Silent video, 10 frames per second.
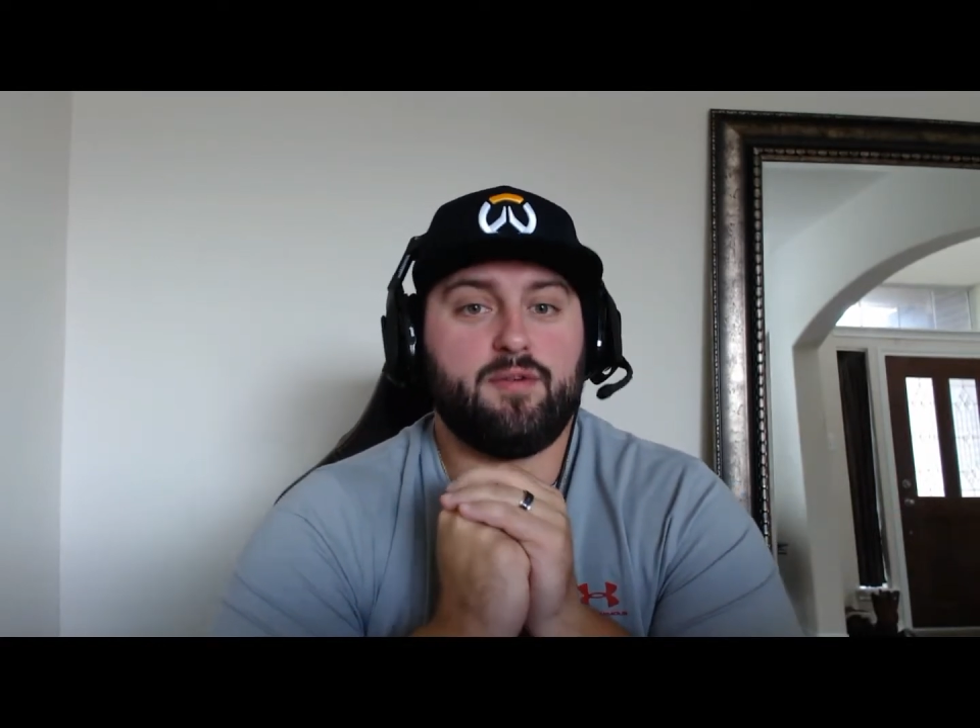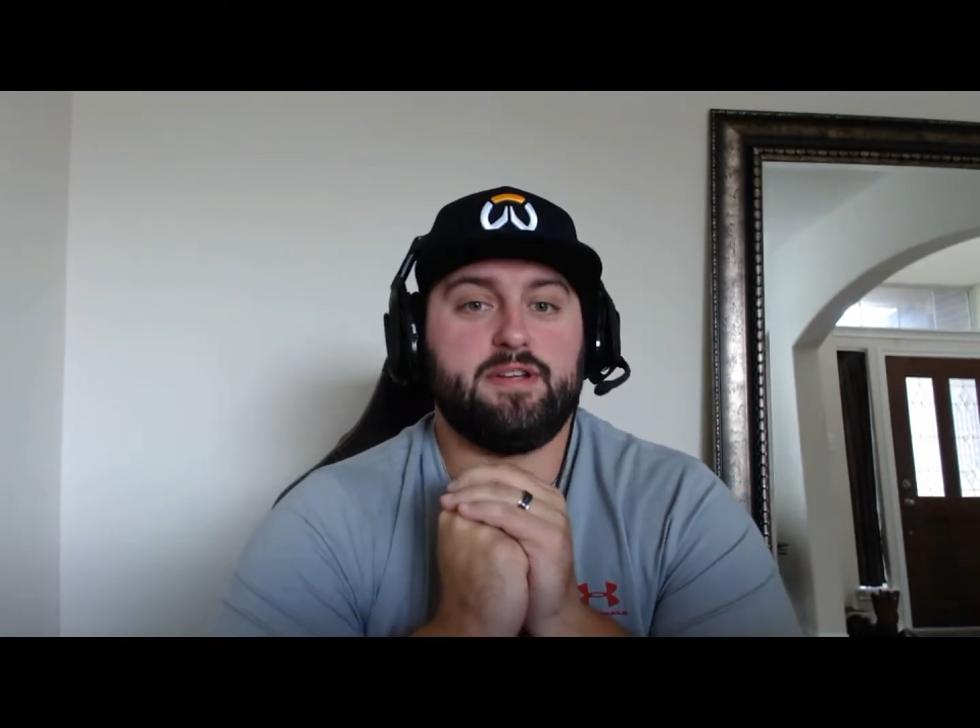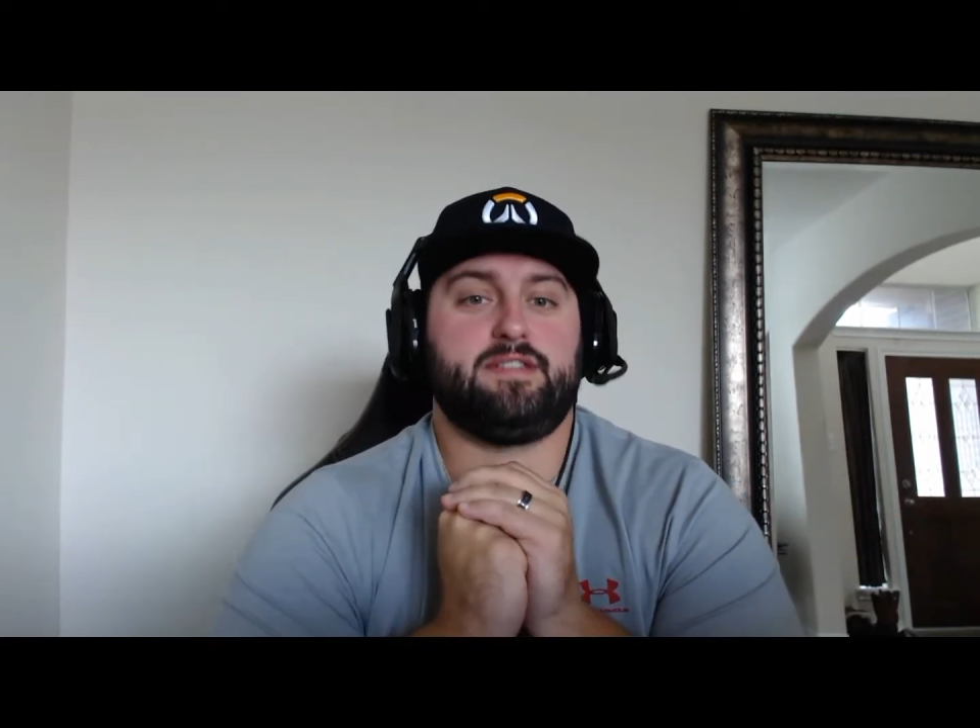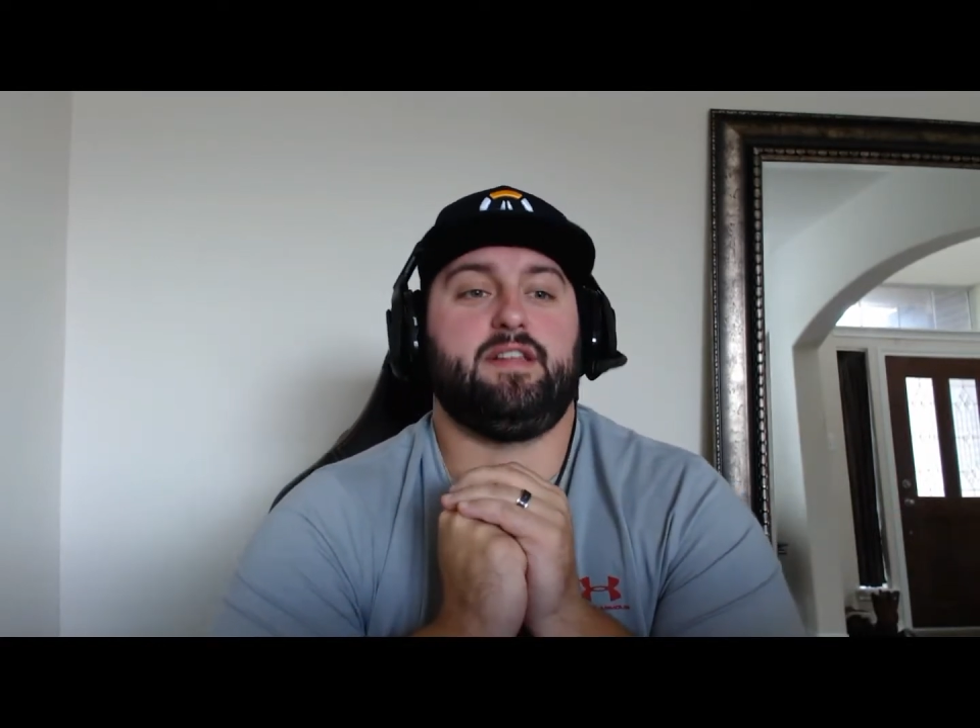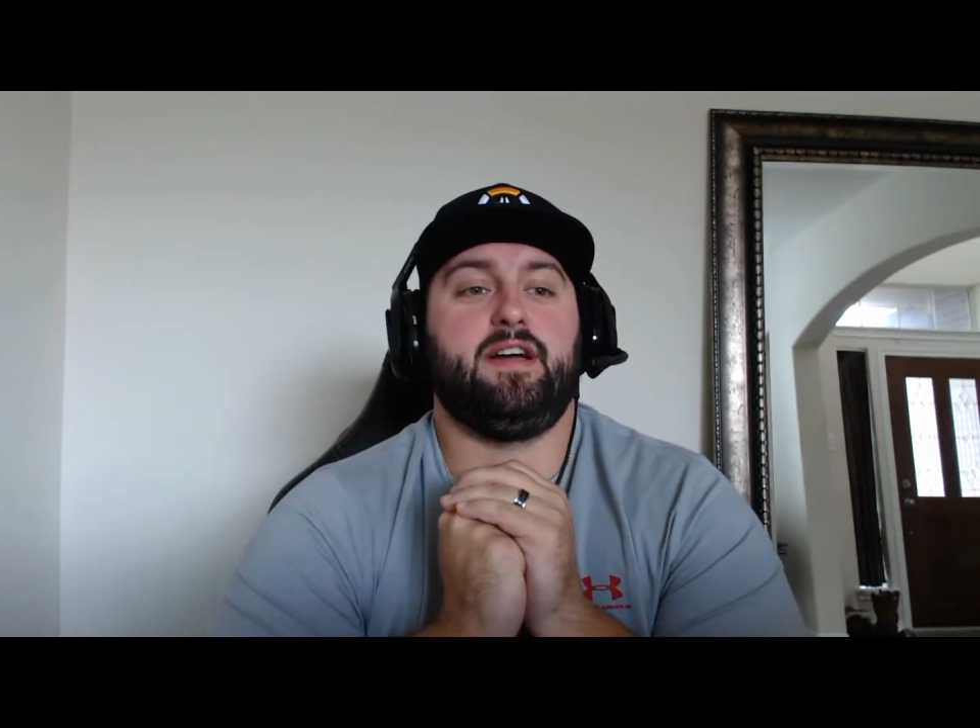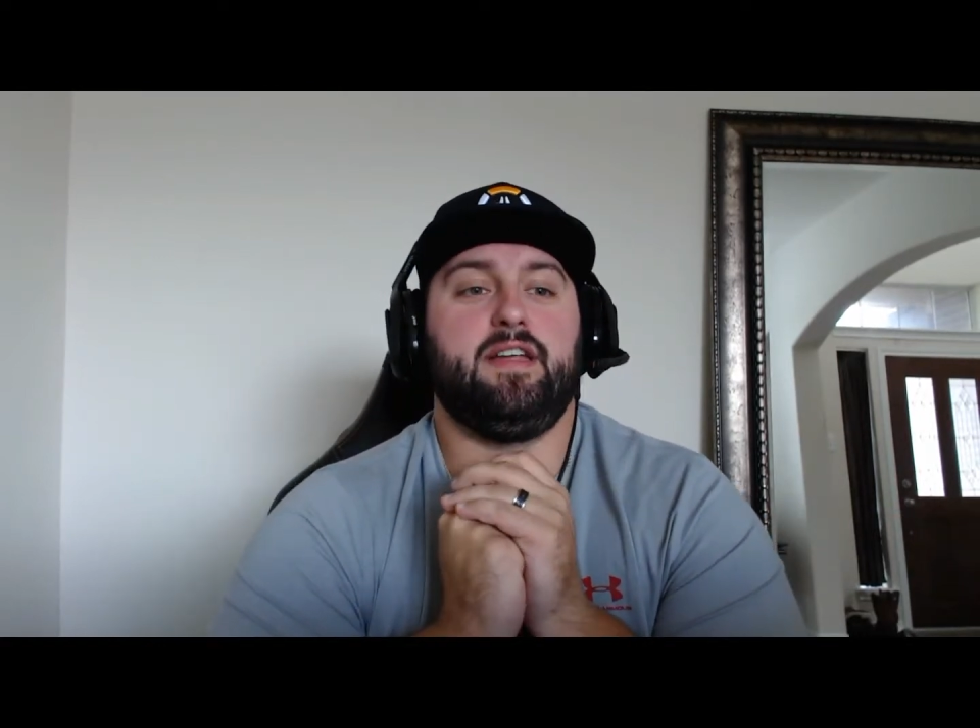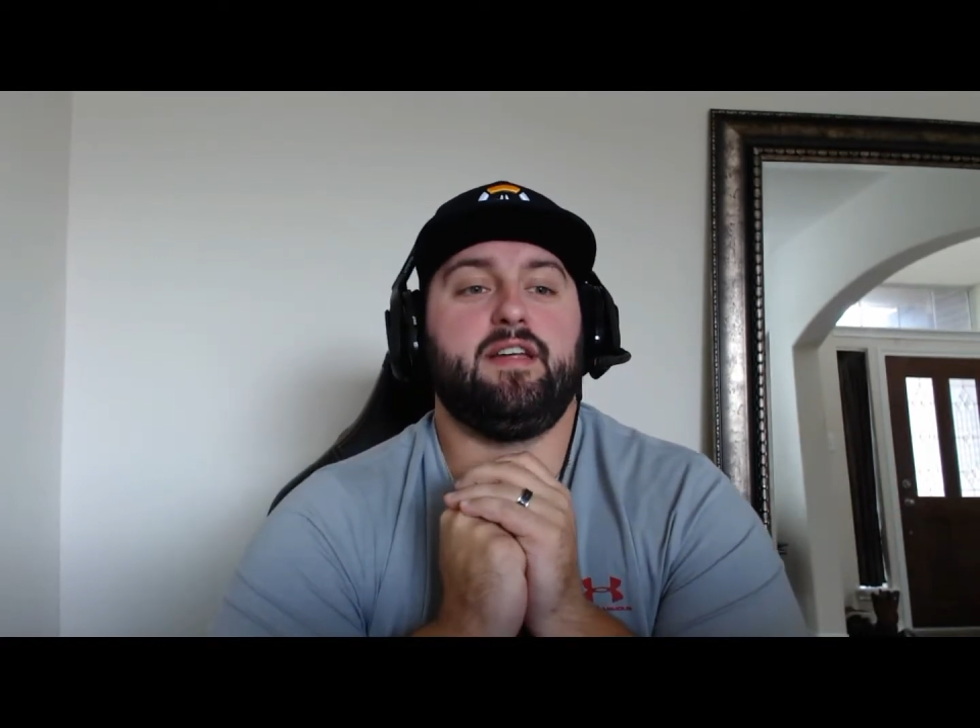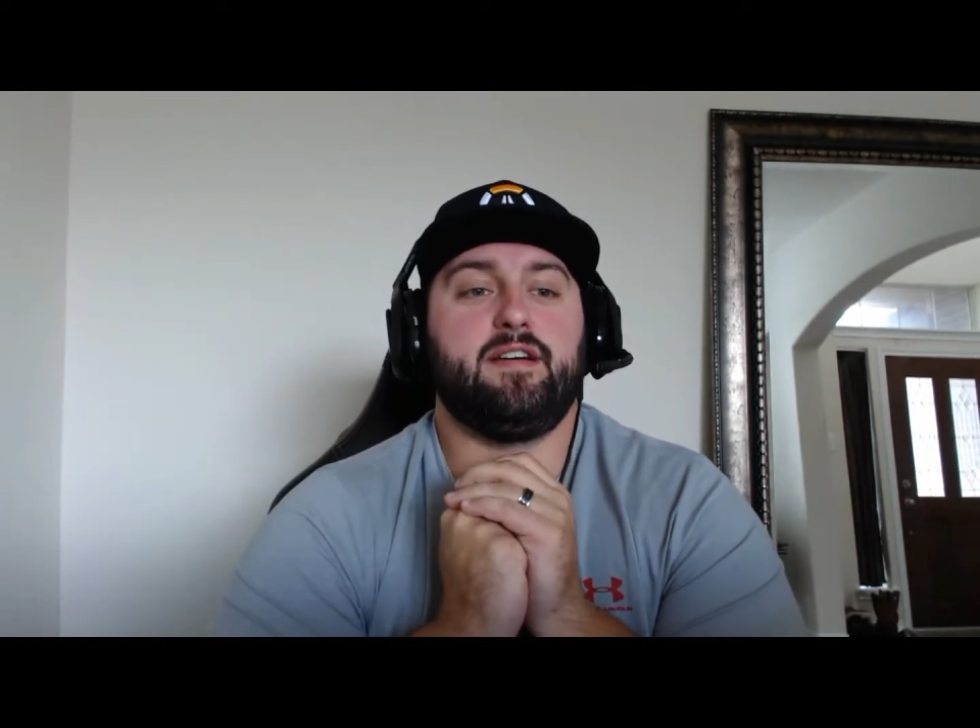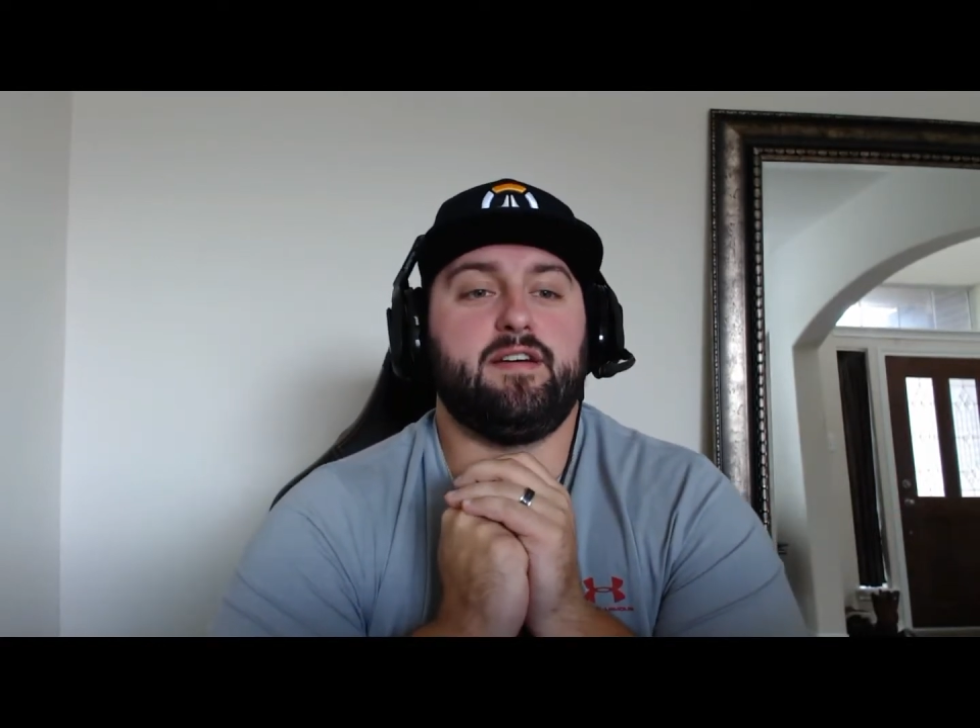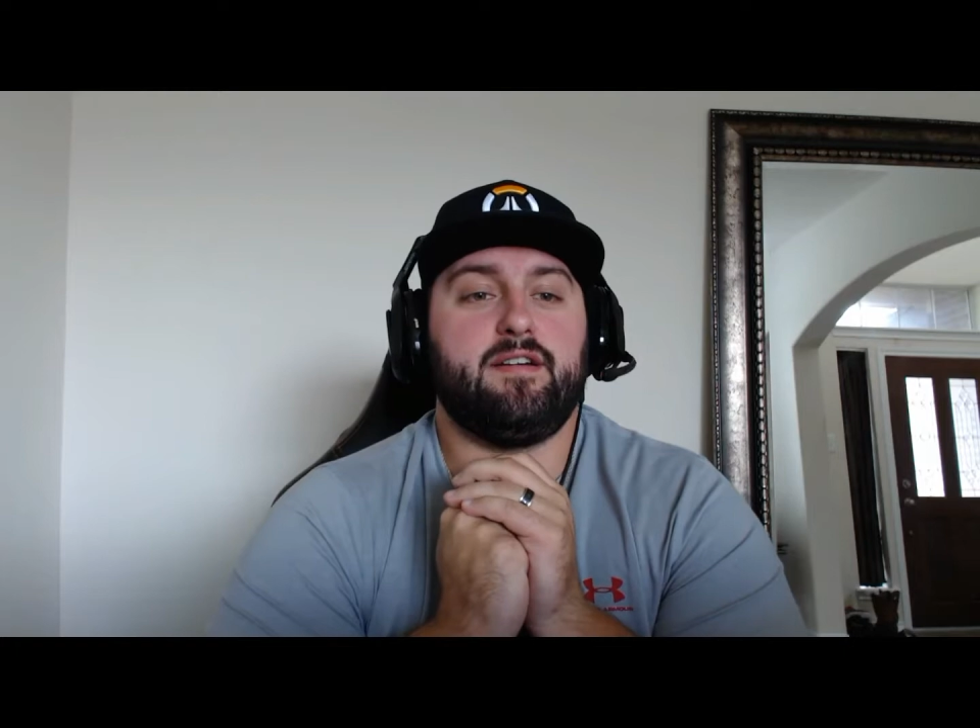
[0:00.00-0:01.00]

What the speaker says: questline,